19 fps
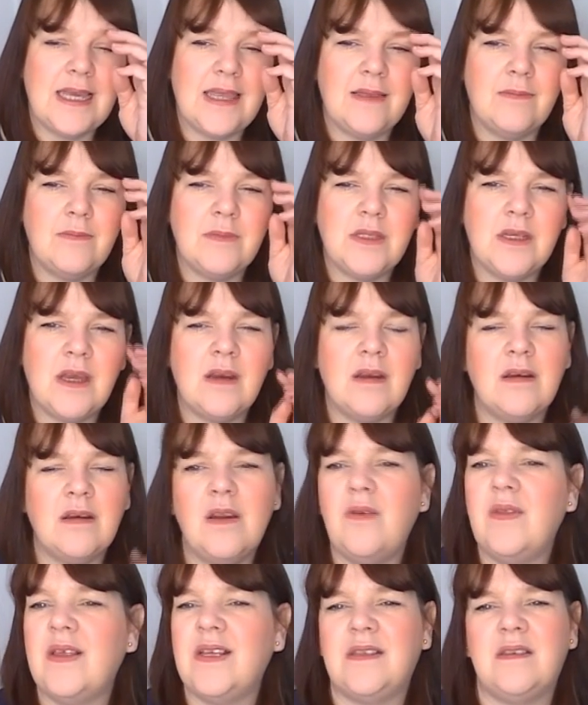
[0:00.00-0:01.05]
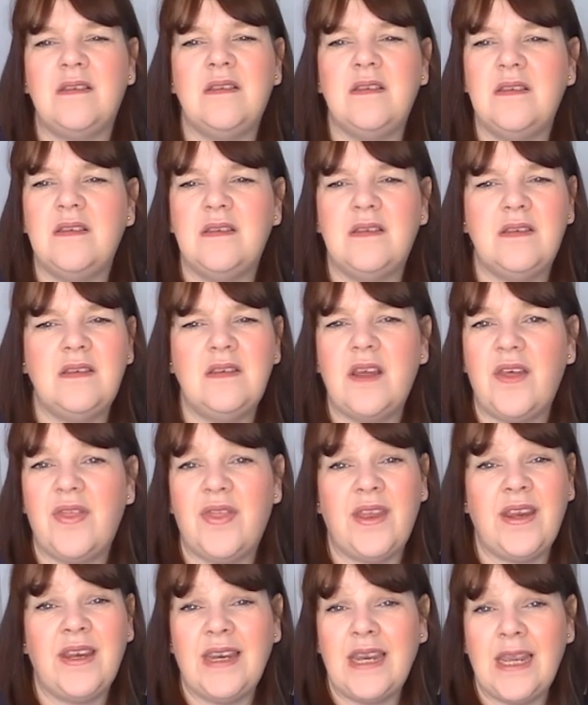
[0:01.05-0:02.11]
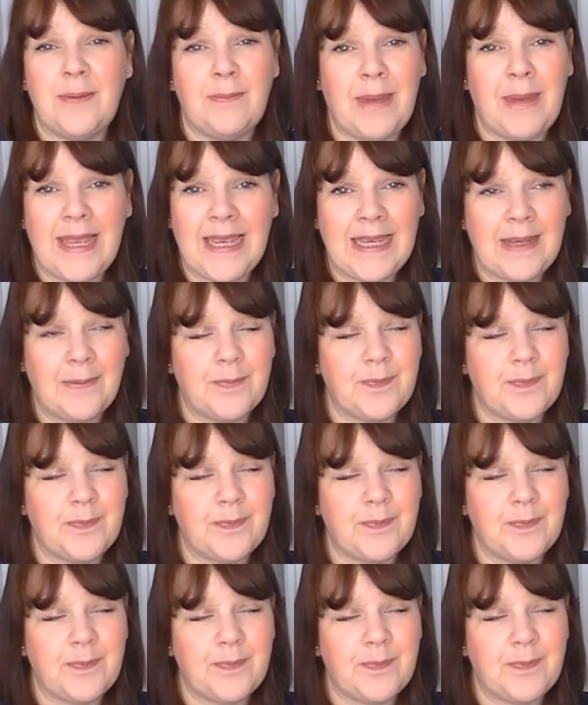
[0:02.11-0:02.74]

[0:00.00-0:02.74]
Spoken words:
them done. I know there's nothing near me,